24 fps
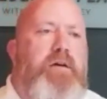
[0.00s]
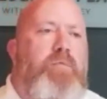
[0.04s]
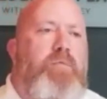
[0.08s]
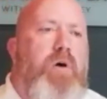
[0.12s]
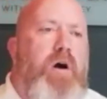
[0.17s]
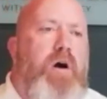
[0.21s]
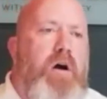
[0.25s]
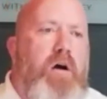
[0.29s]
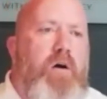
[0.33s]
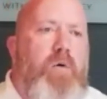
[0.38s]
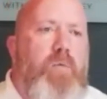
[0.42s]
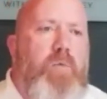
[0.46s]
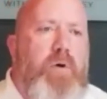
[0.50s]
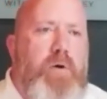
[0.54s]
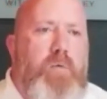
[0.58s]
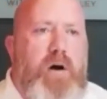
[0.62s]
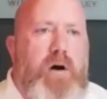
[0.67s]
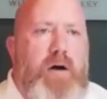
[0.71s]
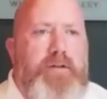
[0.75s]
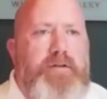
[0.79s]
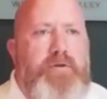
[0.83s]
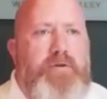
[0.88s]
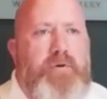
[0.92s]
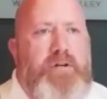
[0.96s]
well, we
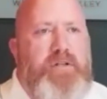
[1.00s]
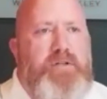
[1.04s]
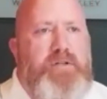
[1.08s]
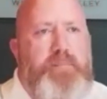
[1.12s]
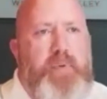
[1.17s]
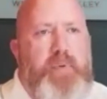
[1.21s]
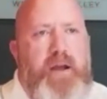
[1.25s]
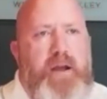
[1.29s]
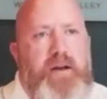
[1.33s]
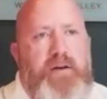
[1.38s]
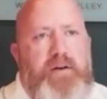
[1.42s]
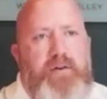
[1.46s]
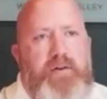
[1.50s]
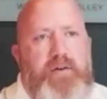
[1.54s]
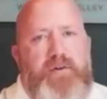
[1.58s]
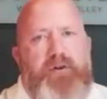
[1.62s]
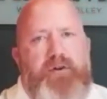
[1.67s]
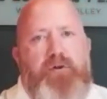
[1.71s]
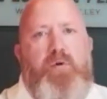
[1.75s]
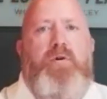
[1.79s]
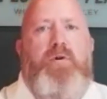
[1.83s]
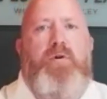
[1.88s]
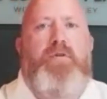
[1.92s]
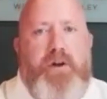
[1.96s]
want to expand into
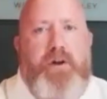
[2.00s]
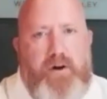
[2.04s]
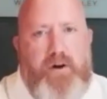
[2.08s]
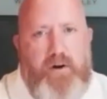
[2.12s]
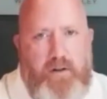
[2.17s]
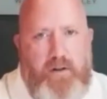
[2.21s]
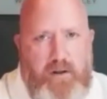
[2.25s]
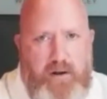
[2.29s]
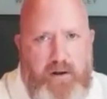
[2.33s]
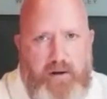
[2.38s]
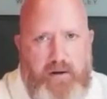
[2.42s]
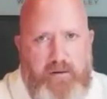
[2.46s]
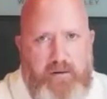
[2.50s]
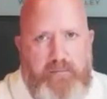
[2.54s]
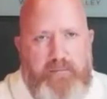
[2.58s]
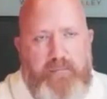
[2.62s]
North Carolina.